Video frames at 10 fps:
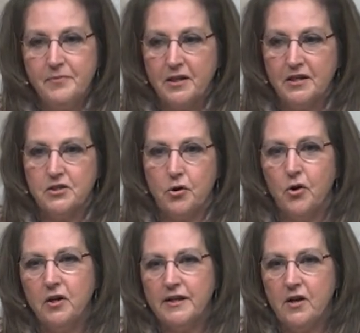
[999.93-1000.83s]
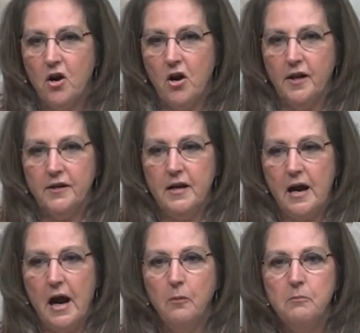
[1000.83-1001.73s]
Because early on,
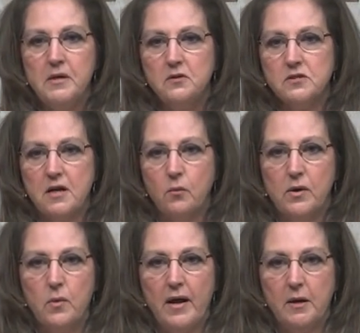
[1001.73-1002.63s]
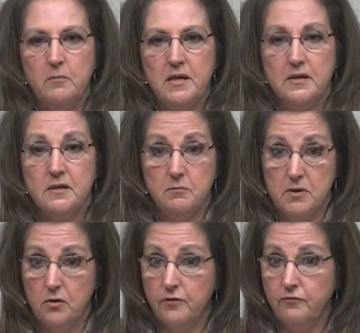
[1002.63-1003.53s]
our mills that we recommend
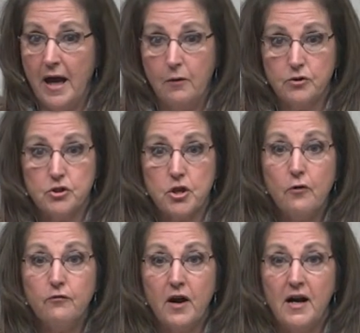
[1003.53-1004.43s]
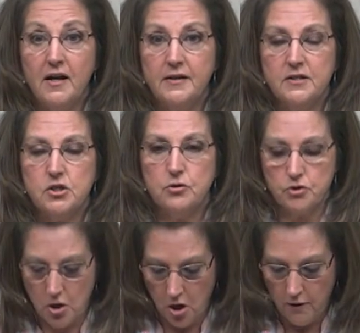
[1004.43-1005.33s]
mill the flour so fine and so
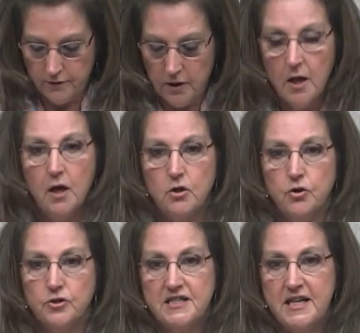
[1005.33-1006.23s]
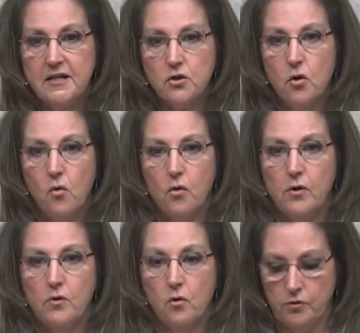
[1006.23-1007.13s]
soft, your dent
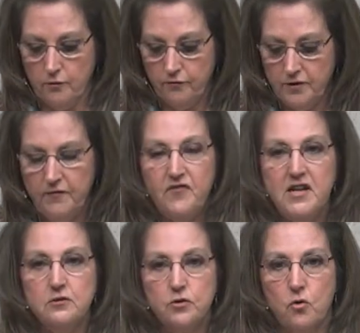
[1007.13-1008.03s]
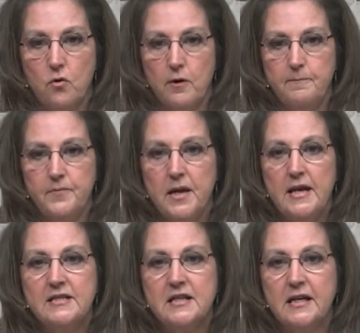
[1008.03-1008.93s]
corn or your field corn
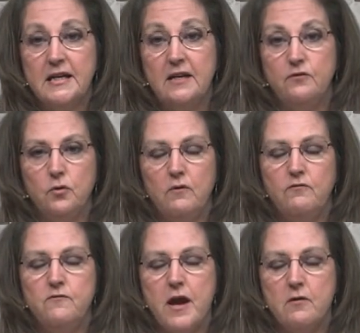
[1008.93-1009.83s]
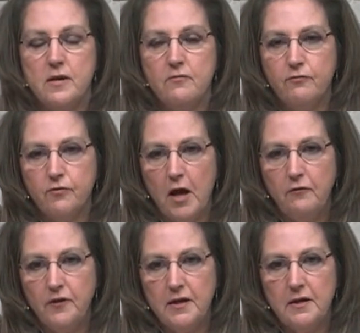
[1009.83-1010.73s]
is going to give you a very
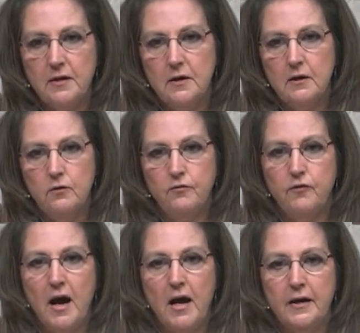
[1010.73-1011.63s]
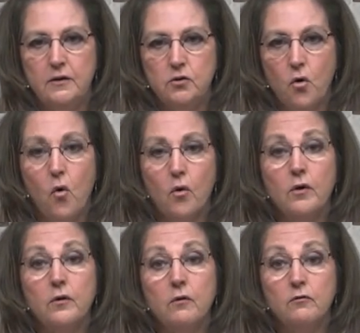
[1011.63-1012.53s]
fluffy, fine
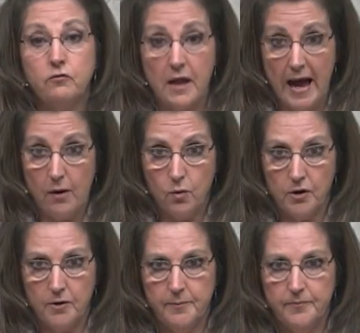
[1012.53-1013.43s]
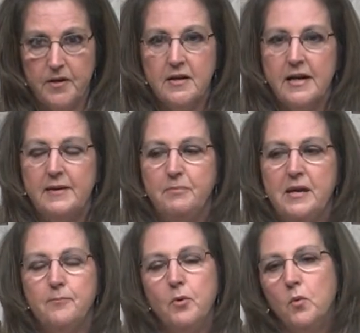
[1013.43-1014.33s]
corn flour. And
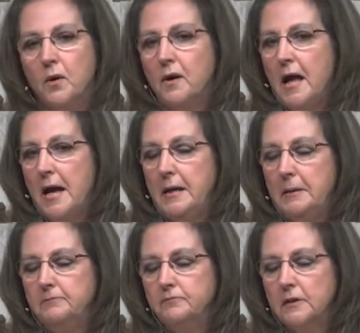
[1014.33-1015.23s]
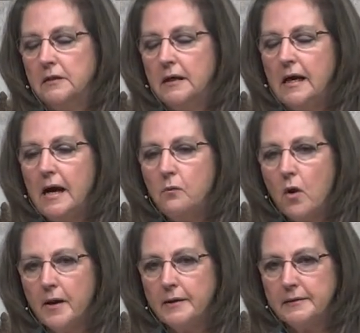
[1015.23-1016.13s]
people were like, I
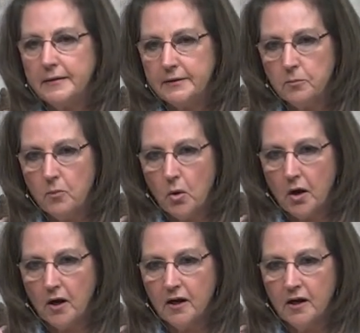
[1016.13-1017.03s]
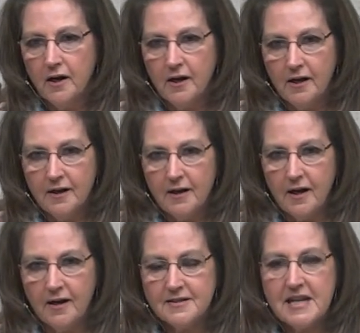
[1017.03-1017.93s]
want a little more
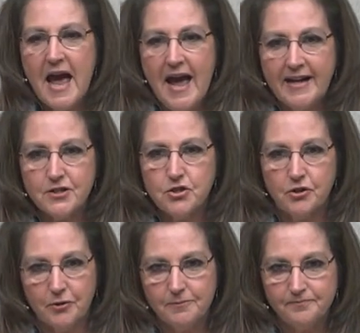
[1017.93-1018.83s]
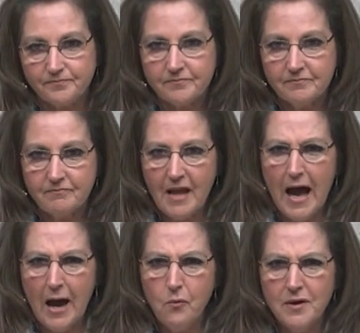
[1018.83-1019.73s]
uh, texture.
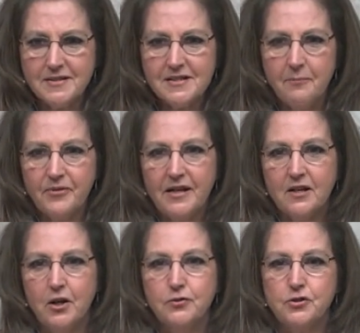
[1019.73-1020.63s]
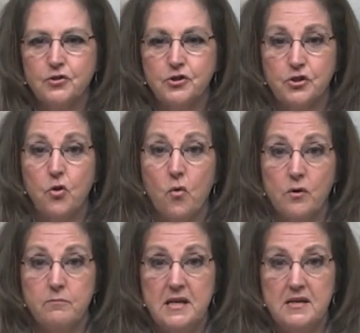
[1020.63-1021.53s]
I want something closer to
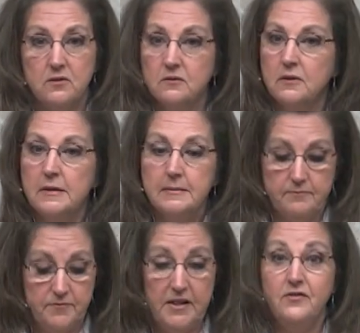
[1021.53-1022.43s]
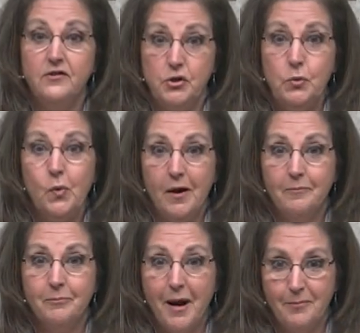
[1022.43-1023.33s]
cornmeal. Then you want
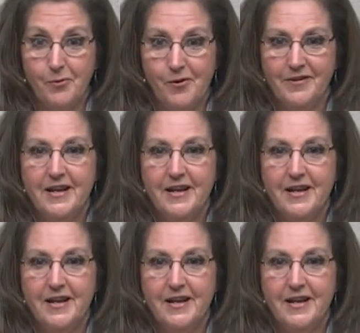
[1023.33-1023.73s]
popcorn.